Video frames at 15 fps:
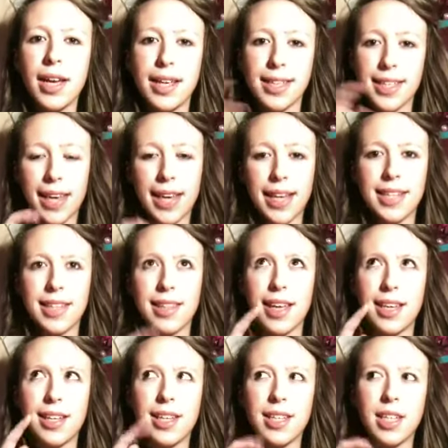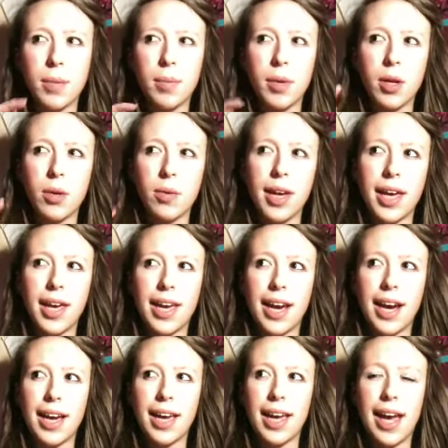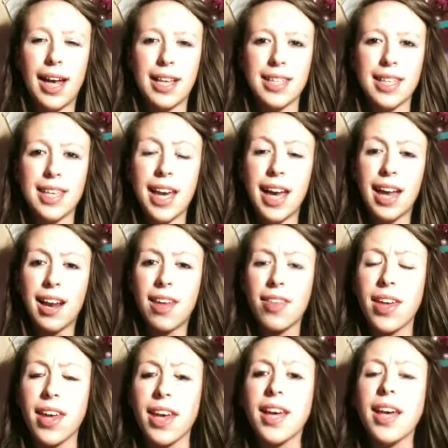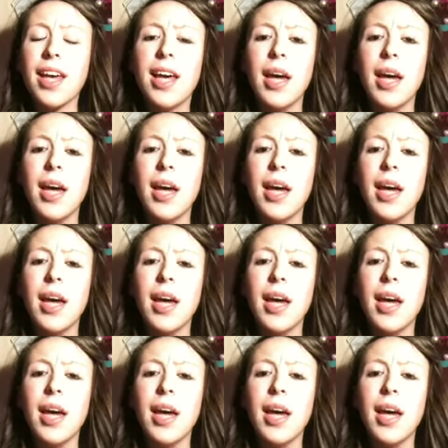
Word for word: It's Katie then W A I S E L I think.